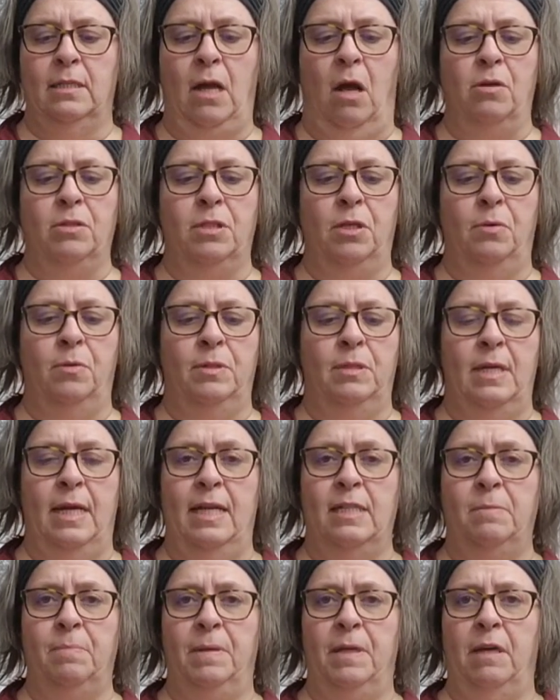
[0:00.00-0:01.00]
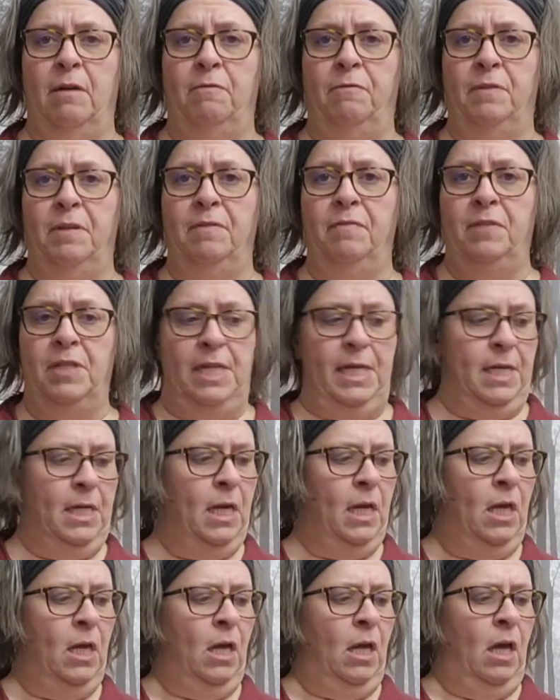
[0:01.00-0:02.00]
it also is a SPF 50.
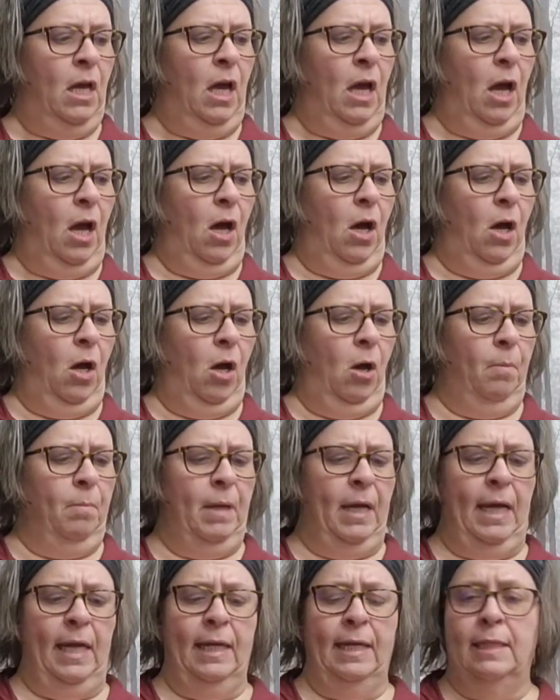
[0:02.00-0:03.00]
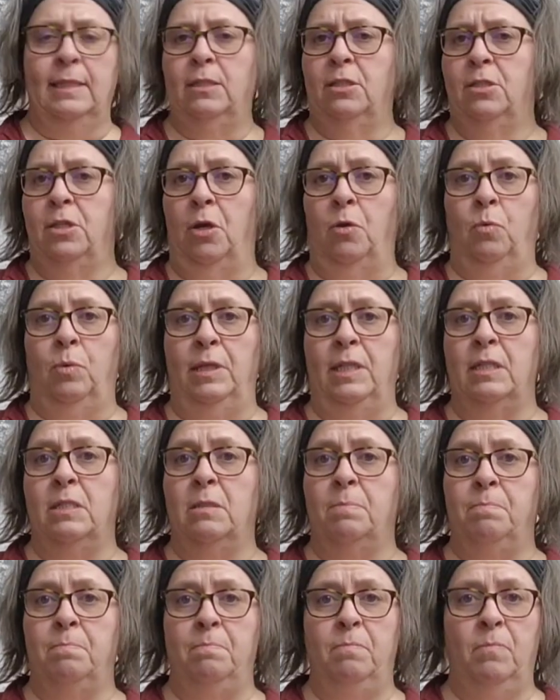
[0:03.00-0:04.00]
And so when
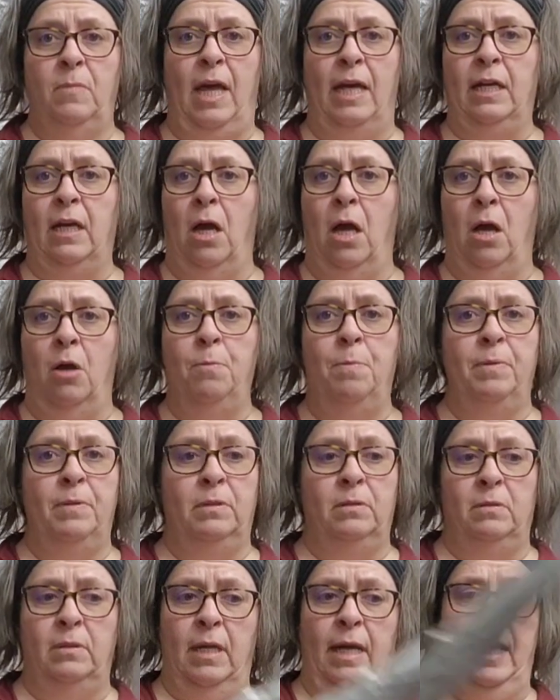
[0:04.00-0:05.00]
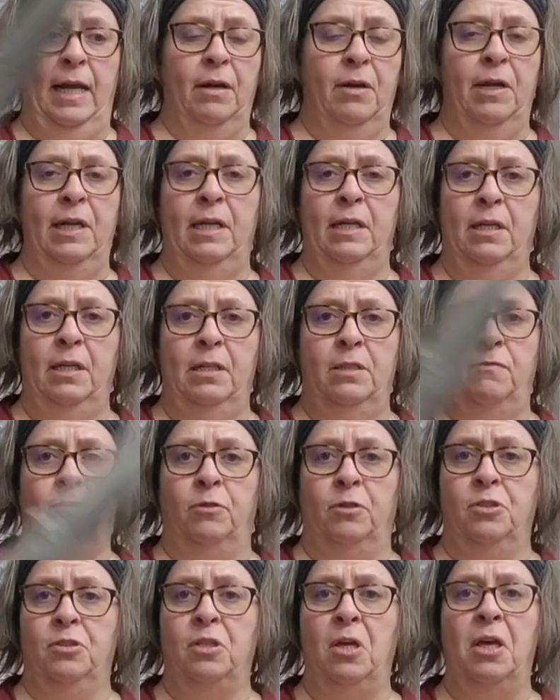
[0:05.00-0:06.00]
it's like an open area
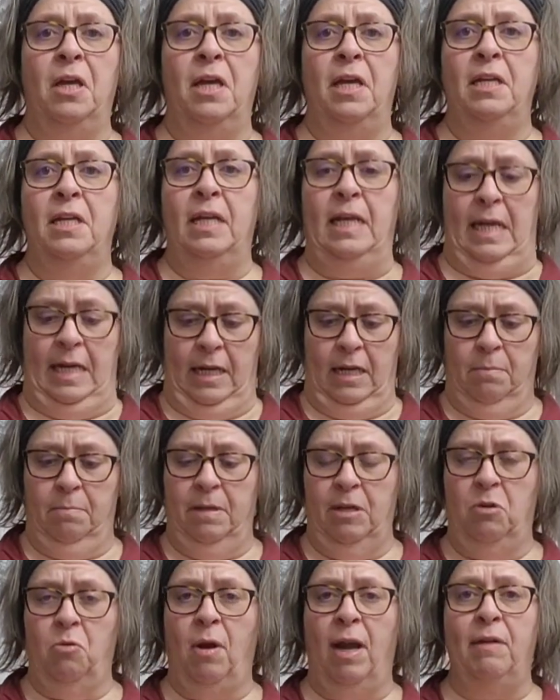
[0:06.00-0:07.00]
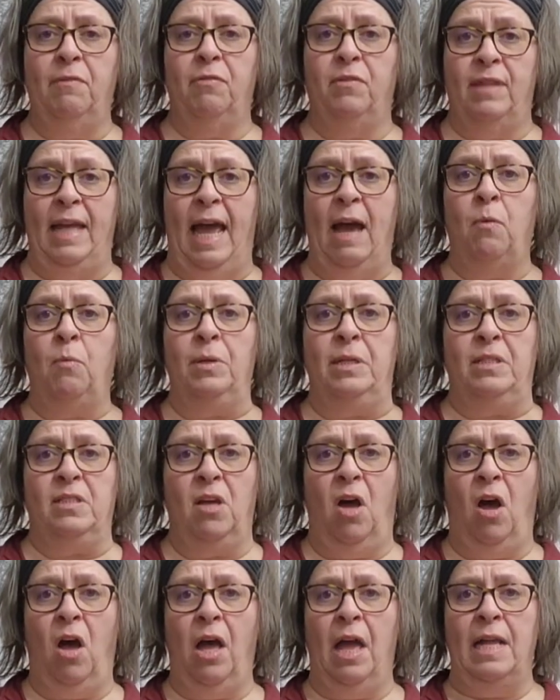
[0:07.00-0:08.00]
for sun, it can be great for that when it's
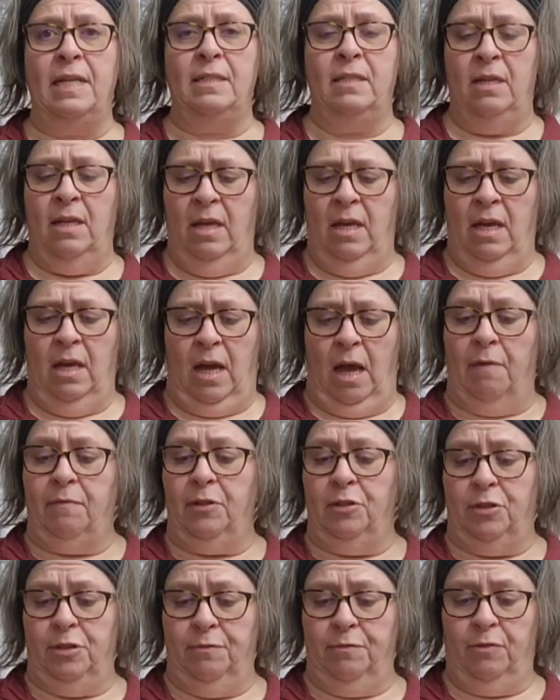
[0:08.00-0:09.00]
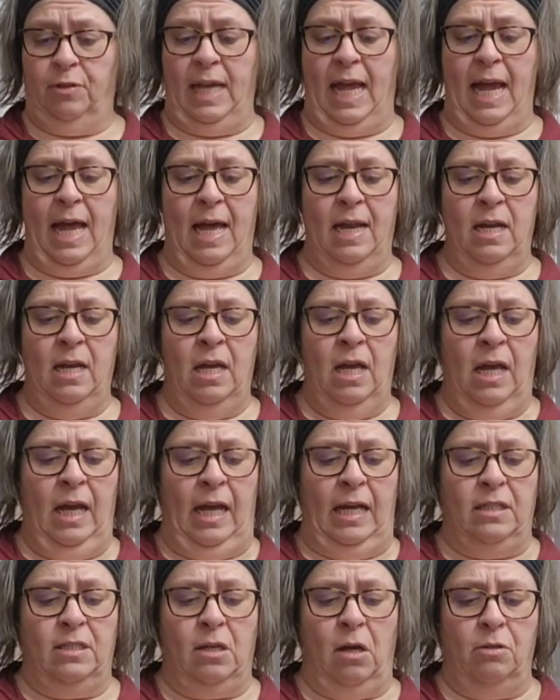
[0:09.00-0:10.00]
hot. I've used it for that.
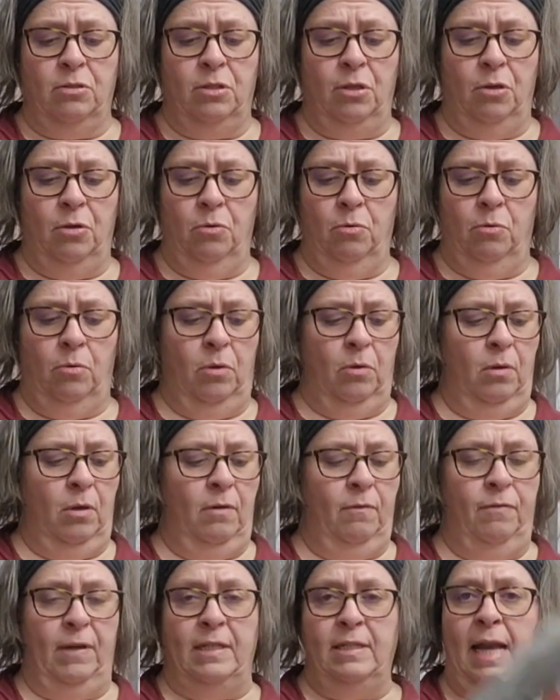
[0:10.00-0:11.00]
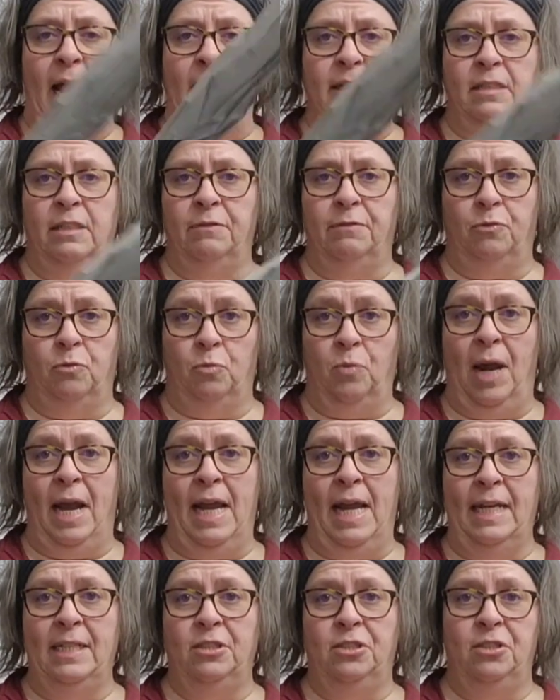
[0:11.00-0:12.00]
It's also fantastic for
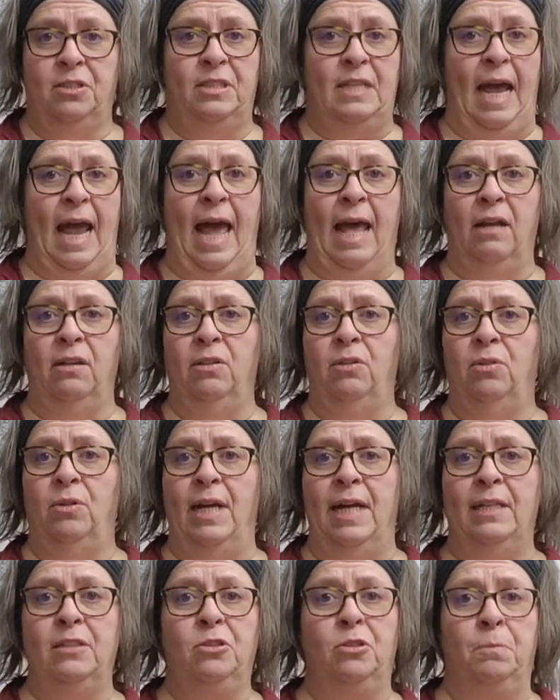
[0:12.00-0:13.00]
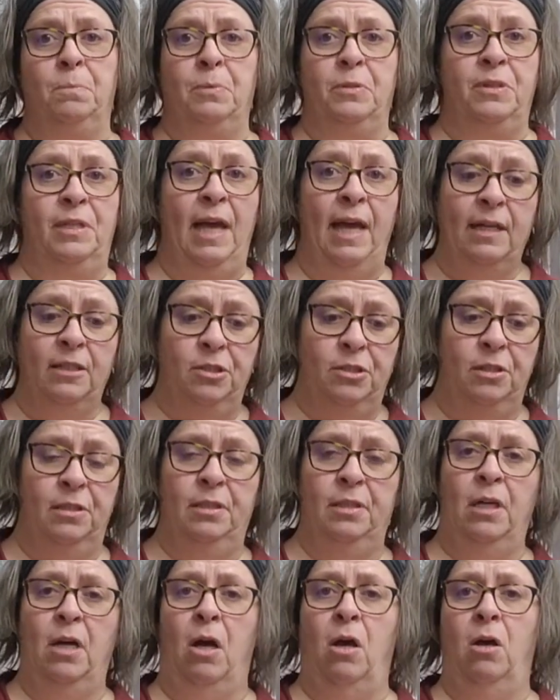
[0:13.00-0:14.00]
rain, just to add a little extra
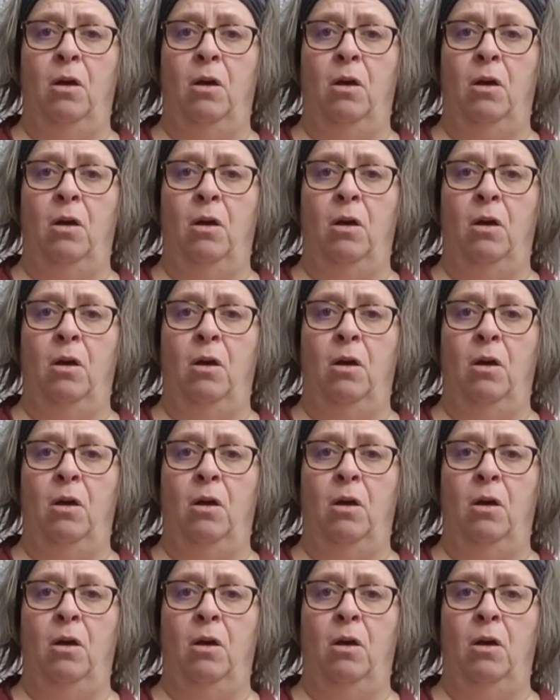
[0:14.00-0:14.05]
protection.